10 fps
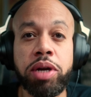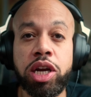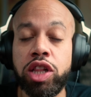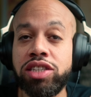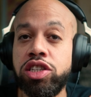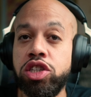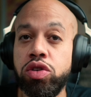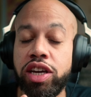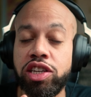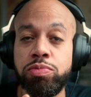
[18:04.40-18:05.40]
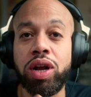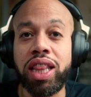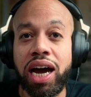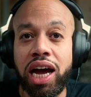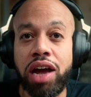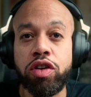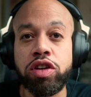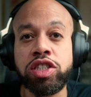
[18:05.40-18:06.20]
somebody who likes to do things more live,